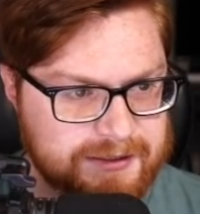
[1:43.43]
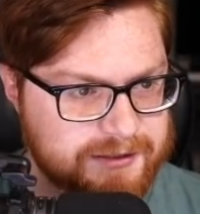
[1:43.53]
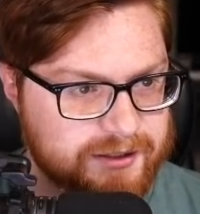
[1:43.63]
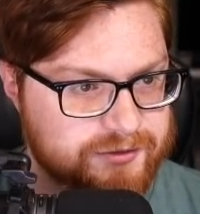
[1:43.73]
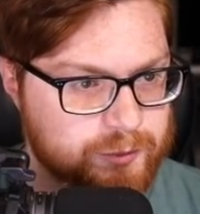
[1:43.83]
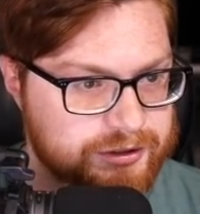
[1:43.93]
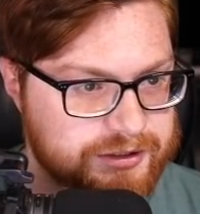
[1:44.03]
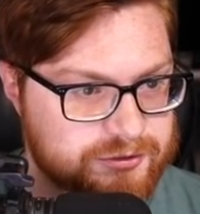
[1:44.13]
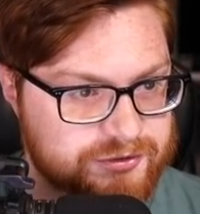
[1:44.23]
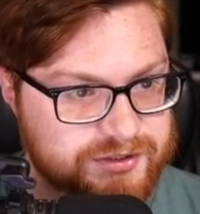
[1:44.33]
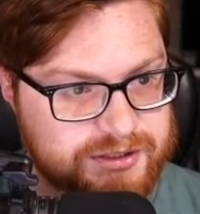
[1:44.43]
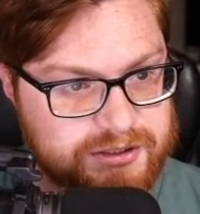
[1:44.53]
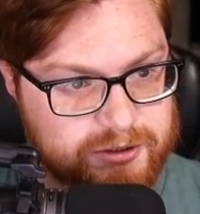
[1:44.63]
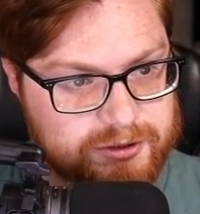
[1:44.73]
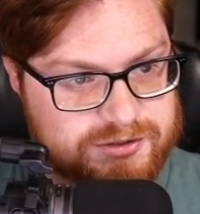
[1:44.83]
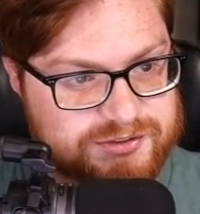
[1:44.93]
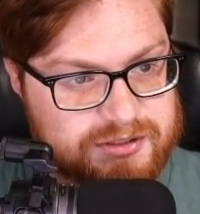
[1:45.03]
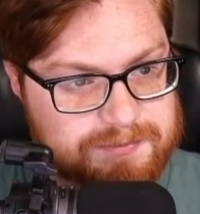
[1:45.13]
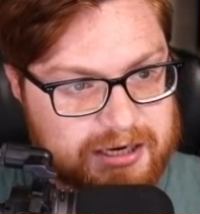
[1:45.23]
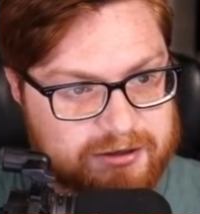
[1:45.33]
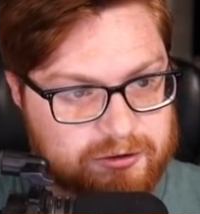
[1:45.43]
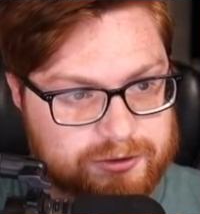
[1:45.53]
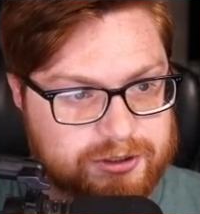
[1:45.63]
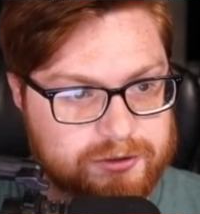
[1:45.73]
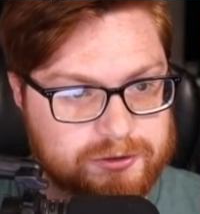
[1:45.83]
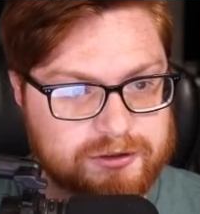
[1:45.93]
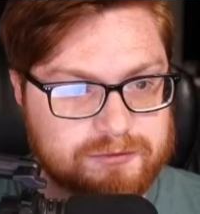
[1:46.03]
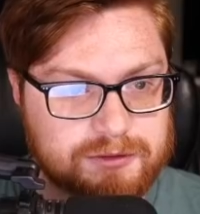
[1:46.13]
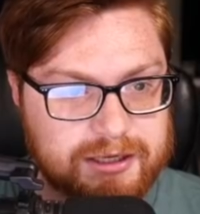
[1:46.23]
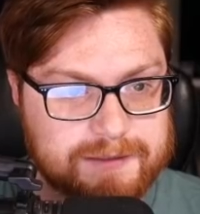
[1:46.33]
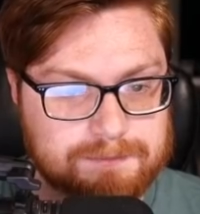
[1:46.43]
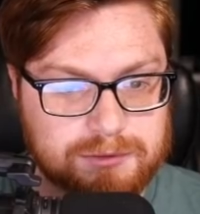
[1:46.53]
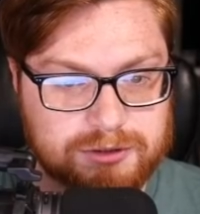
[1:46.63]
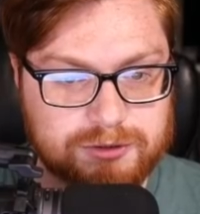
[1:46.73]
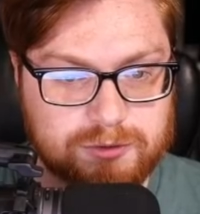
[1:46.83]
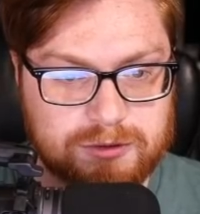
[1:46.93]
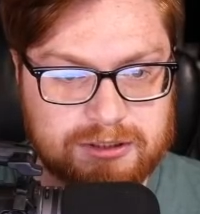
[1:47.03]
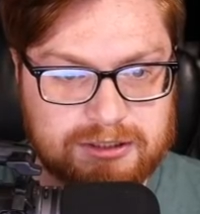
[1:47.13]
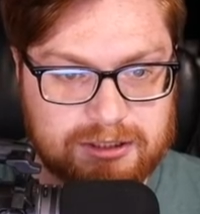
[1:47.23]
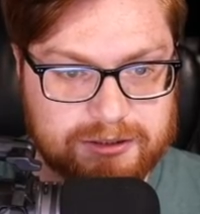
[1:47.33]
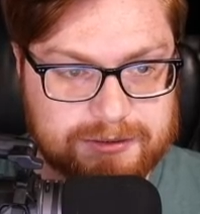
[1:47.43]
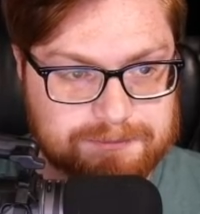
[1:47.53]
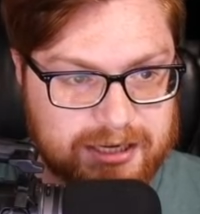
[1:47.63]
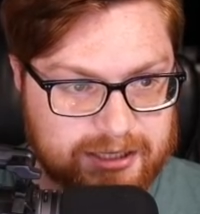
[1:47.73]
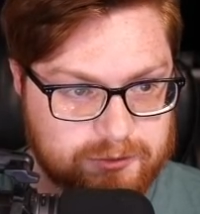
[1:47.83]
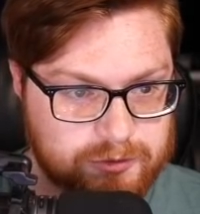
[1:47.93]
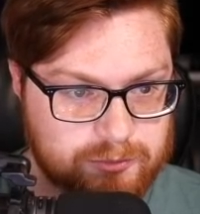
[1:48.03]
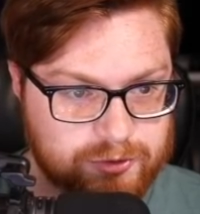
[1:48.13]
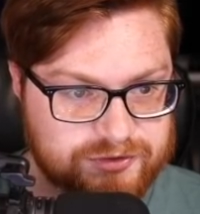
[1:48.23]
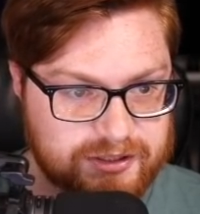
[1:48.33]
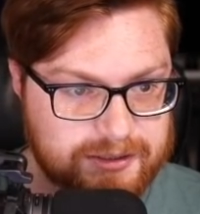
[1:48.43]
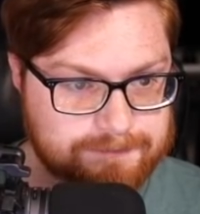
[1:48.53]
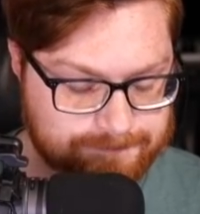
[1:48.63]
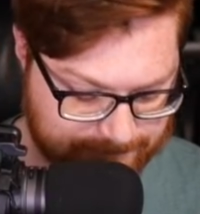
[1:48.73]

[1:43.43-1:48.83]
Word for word: Nothing really interesting in here, just a background color of light blue. I'll hit back one more time.